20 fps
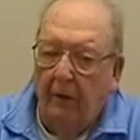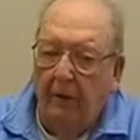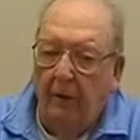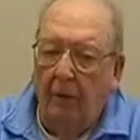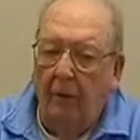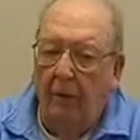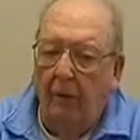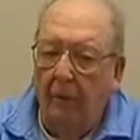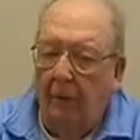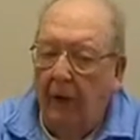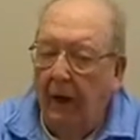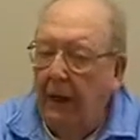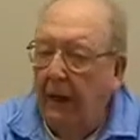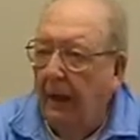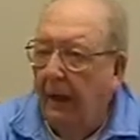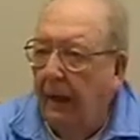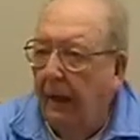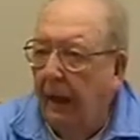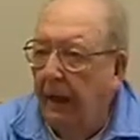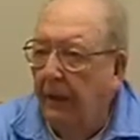to
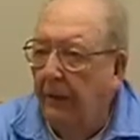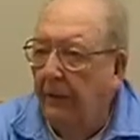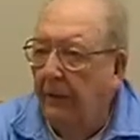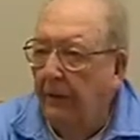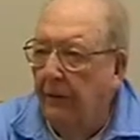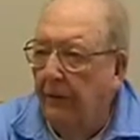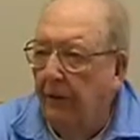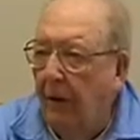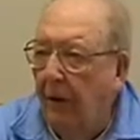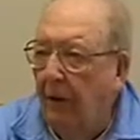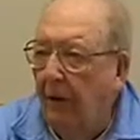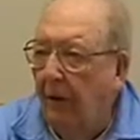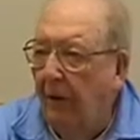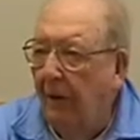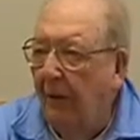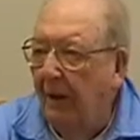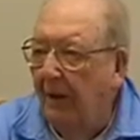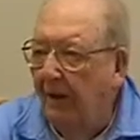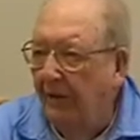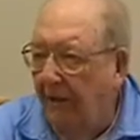Great Lakes and got all
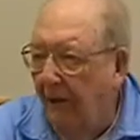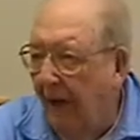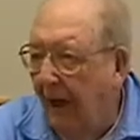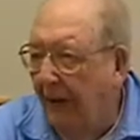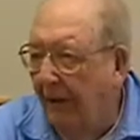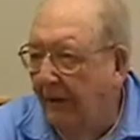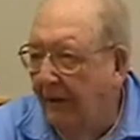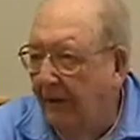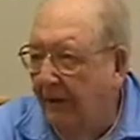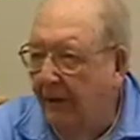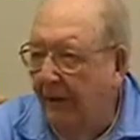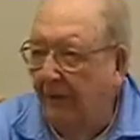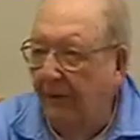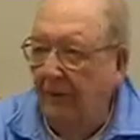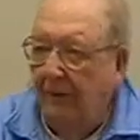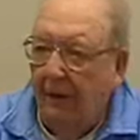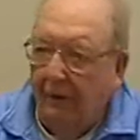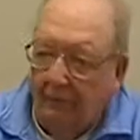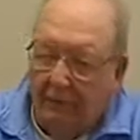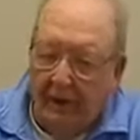my shots and
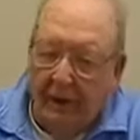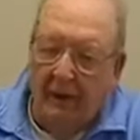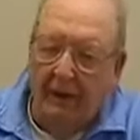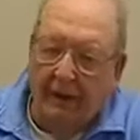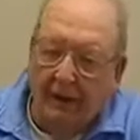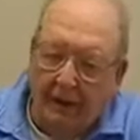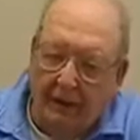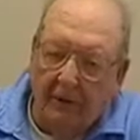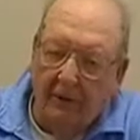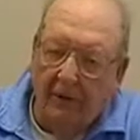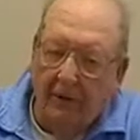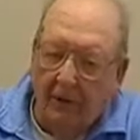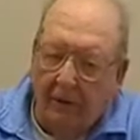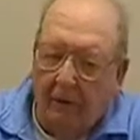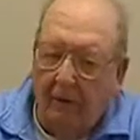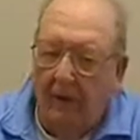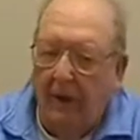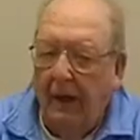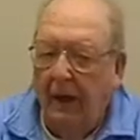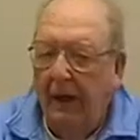stuff like that, you
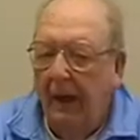know.